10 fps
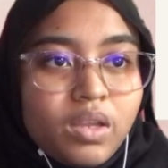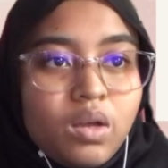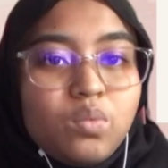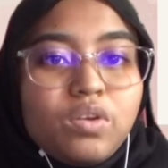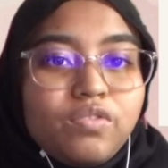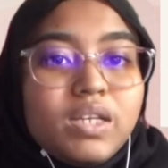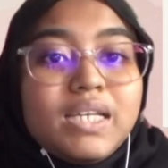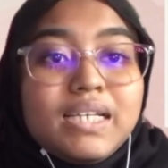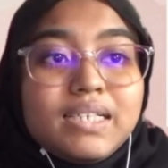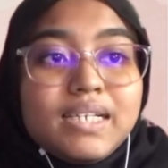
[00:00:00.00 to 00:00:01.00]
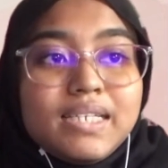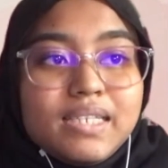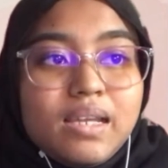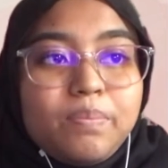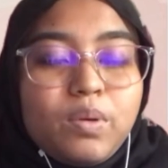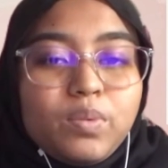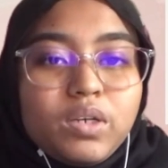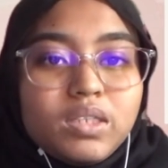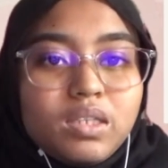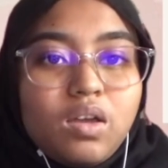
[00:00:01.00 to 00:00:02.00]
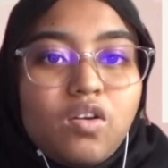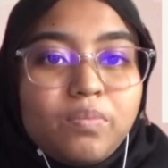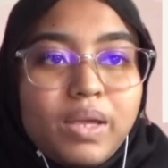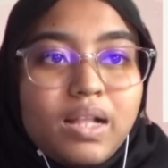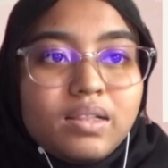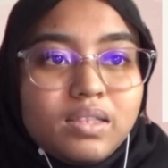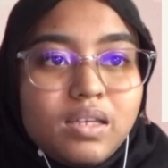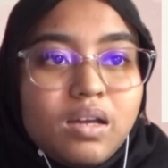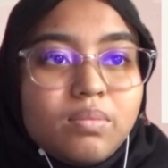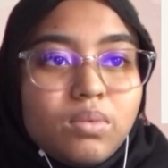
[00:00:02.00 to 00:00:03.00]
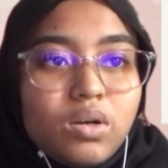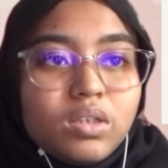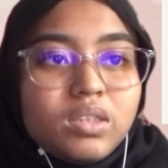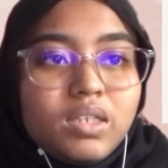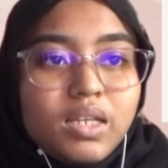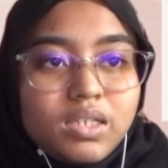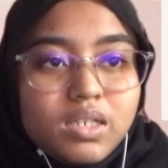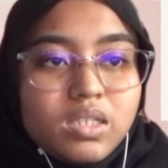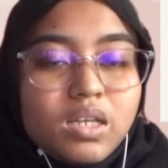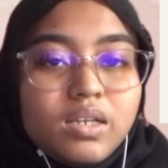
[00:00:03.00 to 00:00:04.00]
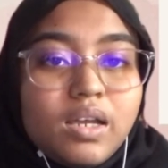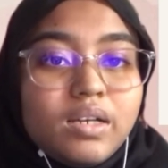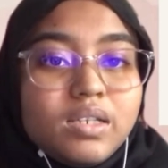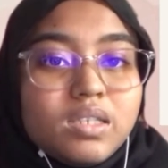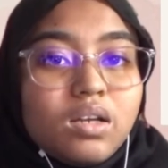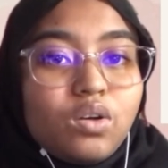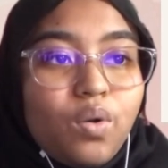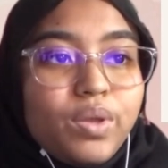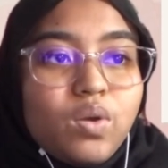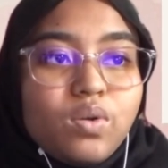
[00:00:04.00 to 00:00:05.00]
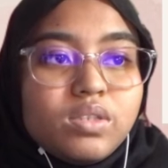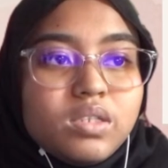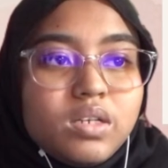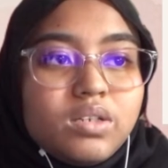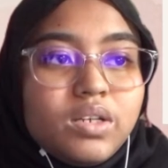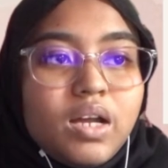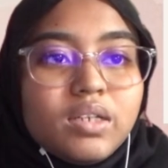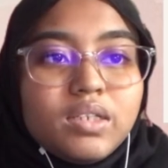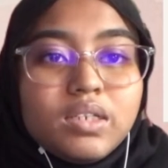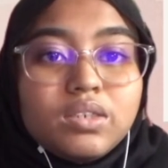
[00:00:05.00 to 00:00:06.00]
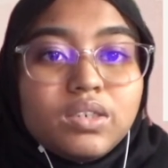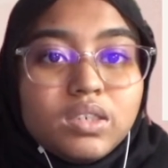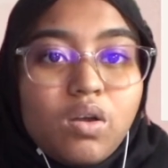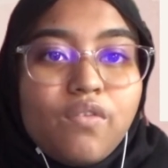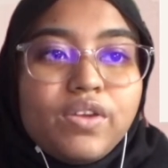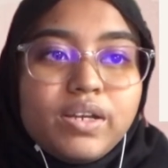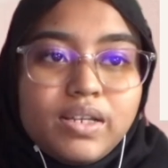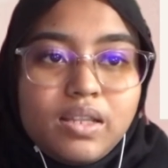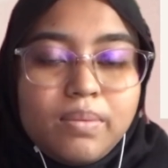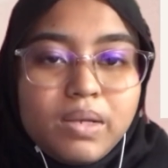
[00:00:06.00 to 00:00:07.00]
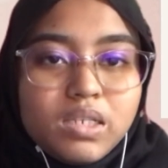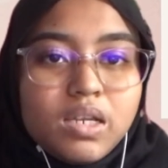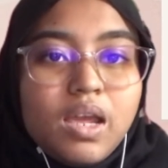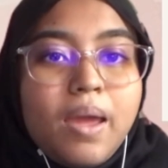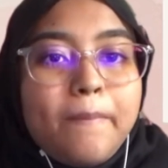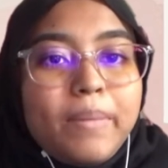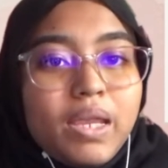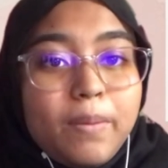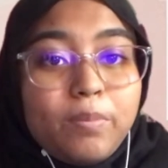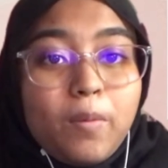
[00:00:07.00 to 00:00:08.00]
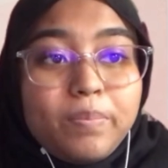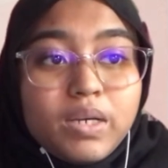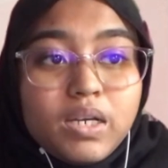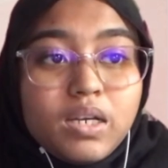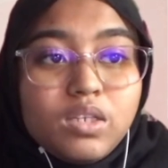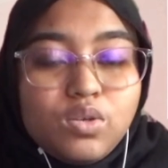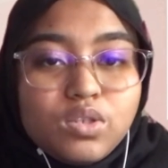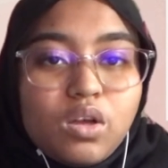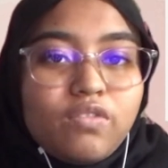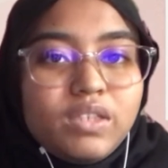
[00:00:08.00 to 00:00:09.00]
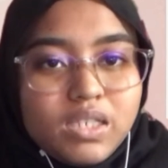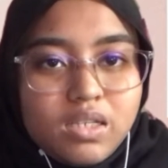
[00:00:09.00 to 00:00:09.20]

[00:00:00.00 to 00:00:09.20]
With the increasing popularity of PLD among teenagers, there is a growing concern regarding the risk of hearing damage by improper use of this